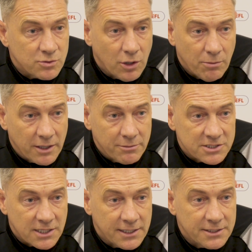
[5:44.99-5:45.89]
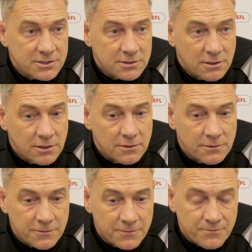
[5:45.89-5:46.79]
We all make mistakes,
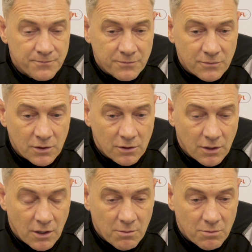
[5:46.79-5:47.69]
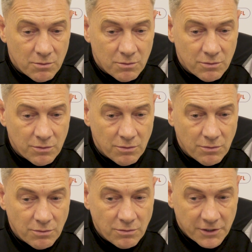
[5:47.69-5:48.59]
and
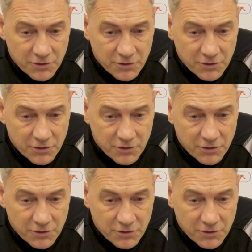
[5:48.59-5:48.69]
there